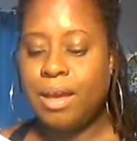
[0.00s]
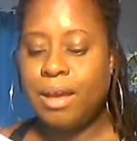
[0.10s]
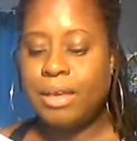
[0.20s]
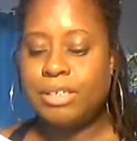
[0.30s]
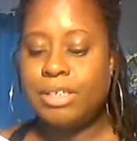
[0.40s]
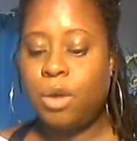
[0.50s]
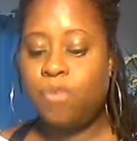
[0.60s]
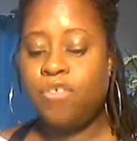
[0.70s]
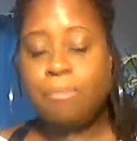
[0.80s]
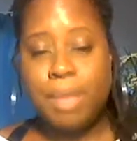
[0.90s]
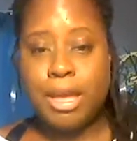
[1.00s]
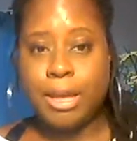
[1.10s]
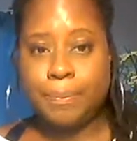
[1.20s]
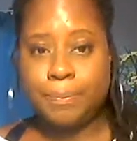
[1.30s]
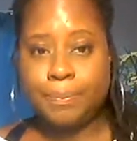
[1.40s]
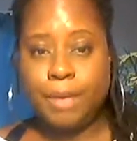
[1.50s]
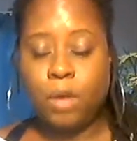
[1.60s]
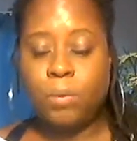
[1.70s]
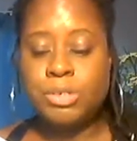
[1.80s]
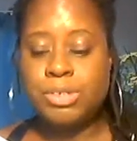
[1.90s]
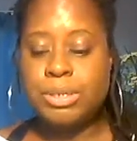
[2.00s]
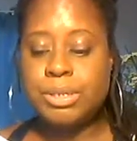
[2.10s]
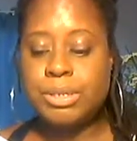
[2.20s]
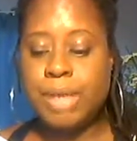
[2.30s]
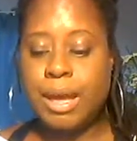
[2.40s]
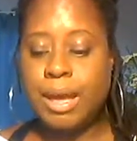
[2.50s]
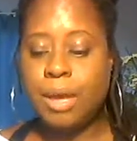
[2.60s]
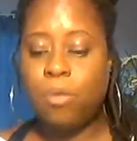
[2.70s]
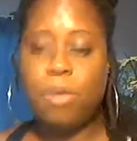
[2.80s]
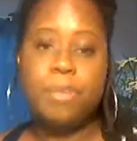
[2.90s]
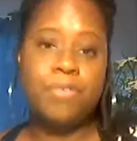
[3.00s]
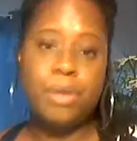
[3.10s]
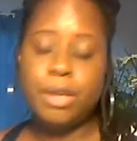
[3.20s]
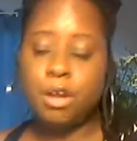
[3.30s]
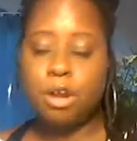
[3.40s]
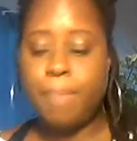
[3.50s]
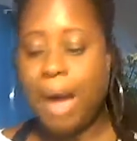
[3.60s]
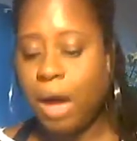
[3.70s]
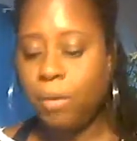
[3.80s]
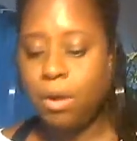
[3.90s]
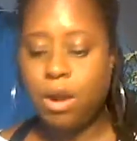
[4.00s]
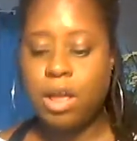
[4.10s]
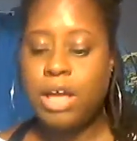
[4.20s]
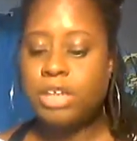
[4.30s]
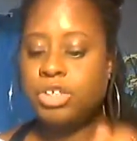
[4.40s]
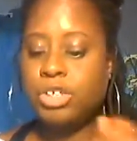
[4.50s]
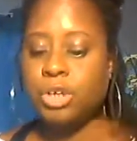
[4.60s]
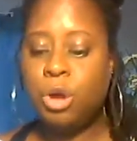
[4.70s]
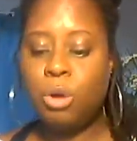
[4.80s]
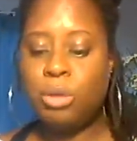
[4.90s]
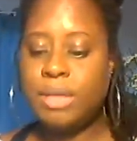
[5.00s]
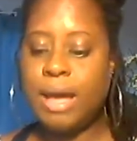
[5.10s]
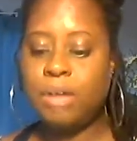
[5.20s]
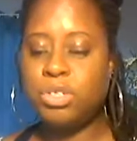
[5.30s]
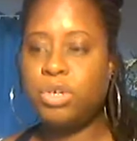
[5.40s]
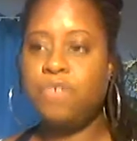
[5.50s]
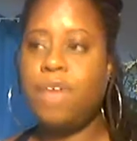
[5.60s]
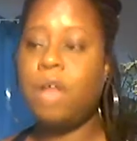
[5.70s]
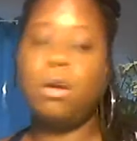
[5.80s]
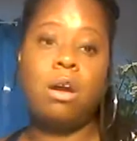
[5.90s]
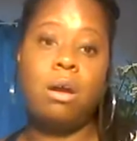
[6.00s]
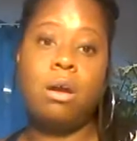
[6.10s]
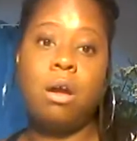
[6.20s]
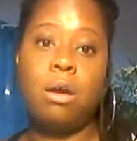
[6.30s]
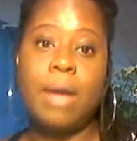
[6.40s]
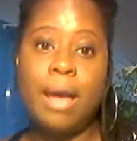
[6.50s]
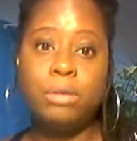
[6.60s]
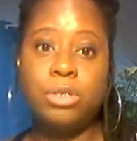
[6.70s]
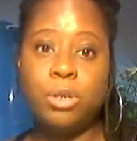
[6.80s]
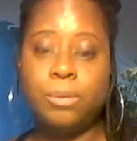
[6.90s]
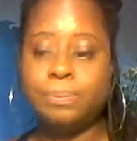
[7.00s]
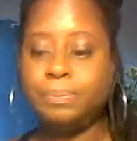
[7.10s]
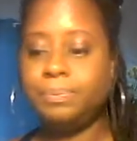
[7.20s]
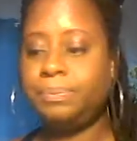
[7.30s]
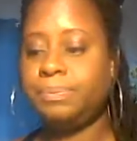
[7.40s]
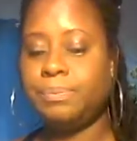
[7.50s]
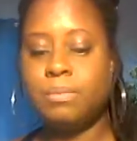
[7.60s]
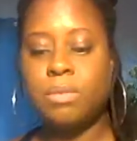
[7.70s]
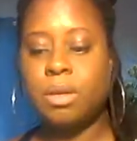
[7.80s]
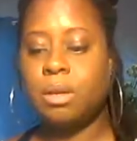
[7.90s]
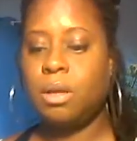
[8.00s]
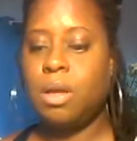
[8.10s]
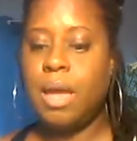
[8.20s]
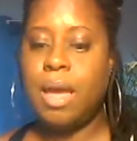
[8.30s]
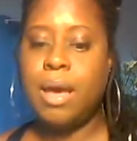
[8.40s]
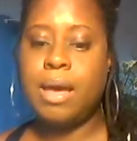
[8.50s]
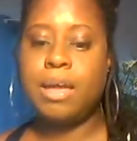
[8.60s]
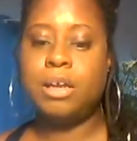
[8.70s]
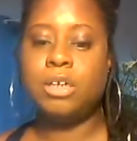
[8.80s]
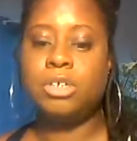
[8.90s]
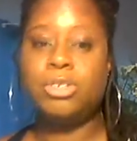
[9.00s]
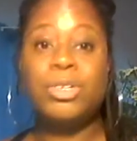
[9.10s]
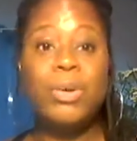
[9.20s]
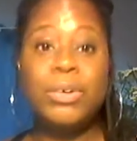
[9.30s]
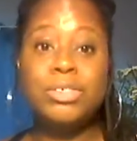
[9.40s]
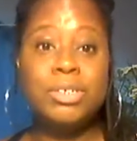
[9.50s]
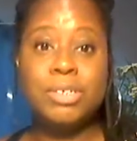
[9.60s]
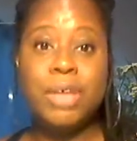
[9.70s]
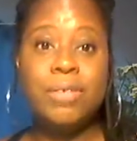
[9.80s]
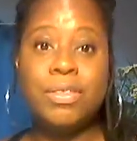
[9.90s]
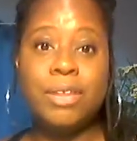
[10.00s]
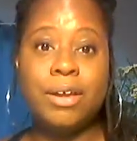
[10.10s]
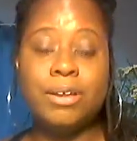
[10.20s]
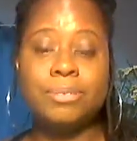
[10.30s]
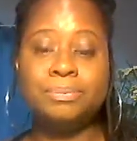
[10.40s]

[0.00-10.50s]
So for me, a witch is a woman fully in her power. She knows how to follow her counsel, and she questions everything.